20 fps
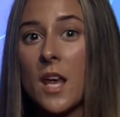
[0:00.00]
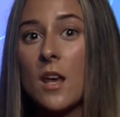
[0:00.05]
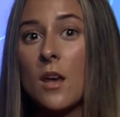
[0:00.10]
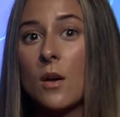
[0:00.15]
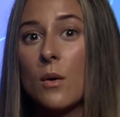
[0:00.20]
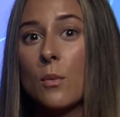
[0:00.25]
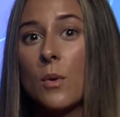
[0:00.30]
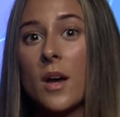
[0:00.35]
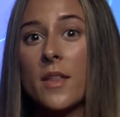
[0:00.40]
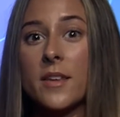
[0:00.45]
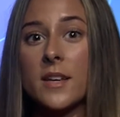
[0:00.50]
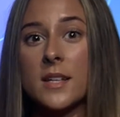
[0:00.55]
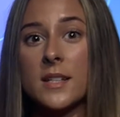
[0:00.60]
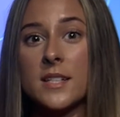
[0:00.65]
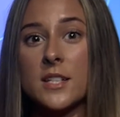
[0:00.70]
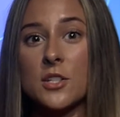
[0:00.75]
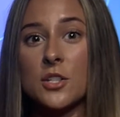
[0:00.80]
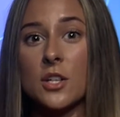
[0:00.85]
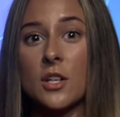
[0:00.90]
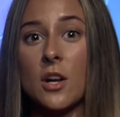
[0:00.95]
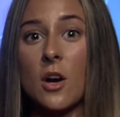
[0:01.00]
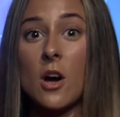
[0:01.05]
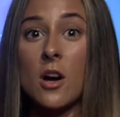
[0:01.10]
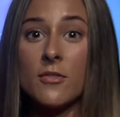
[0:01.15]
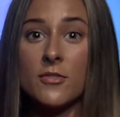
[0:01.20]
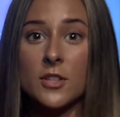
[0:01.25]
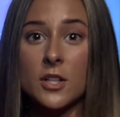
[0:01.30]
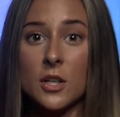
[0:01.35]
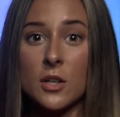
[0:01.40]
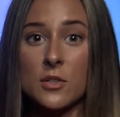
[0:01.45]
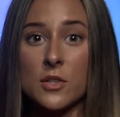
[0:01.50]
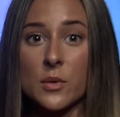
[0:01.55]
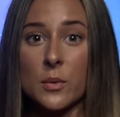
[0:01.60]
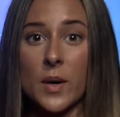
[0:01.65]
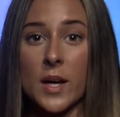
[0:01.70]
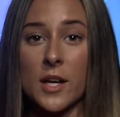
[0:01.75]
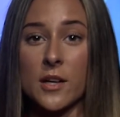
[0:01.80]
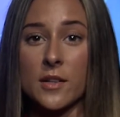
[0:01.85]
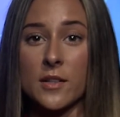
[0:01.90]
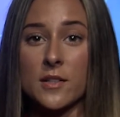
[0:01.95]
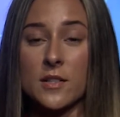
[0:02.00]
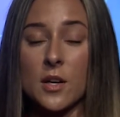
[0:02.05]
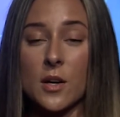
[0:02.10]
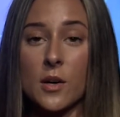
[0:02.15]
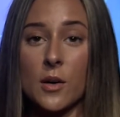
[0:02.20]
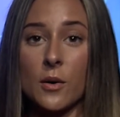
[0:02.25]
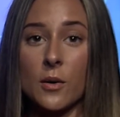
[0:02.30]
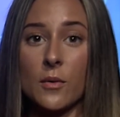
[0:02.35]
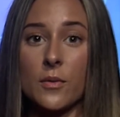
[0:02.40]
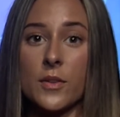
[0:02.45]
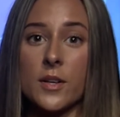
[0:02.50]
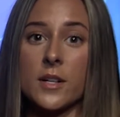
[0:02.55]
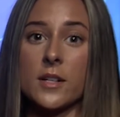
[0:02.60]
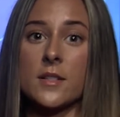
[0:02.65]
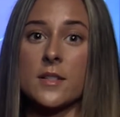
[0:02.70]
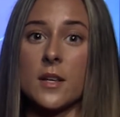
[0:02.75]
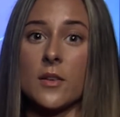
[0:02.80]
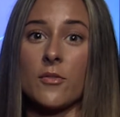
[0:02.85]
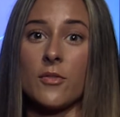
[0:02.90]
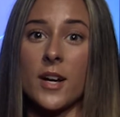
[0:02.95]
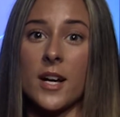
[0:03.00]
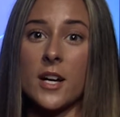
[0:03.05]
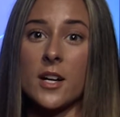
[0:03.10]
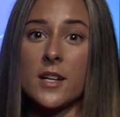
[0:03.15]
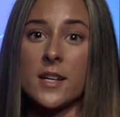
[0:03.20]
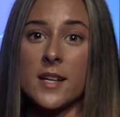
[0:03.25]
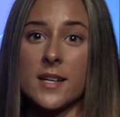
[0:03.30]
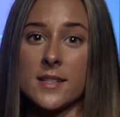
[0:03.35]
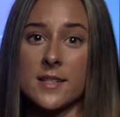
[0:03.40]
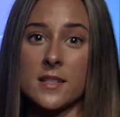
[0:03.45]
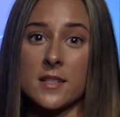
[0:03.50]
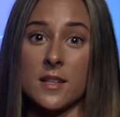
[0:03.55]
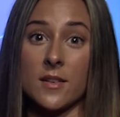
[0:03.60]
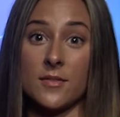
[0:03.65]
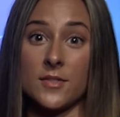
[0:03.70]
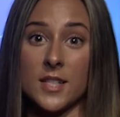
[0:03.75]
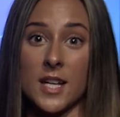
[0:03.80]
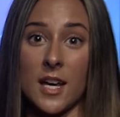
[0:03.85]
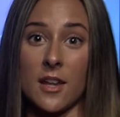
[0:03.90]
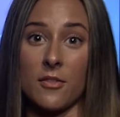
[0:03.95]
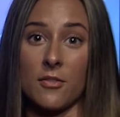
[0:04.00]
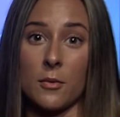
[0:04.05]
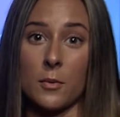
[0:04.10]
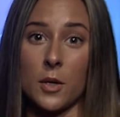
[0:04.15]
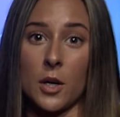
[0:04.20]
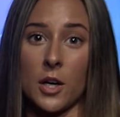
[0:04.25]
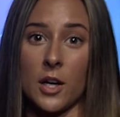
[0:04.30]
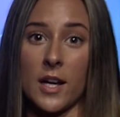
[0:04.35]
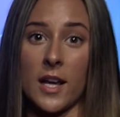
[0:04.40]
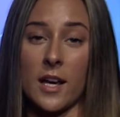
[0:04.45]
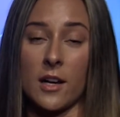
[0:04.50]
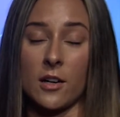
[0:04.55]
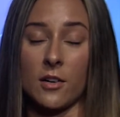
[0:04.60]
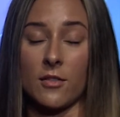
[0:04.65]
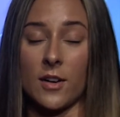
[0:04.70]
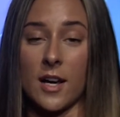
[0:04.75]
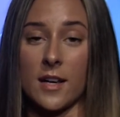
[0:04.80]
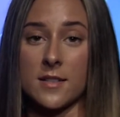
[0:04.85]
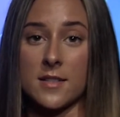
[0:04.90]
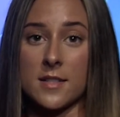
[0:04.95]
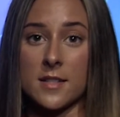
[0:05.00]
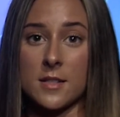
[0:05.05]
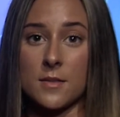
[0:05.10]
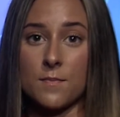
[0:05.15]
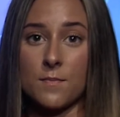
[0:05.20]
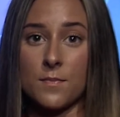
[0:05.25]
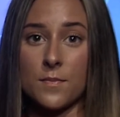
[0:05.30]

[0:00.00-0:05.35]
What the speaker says: While the condition often goes away on its own, there is a rare cases of death from cardiac arrest.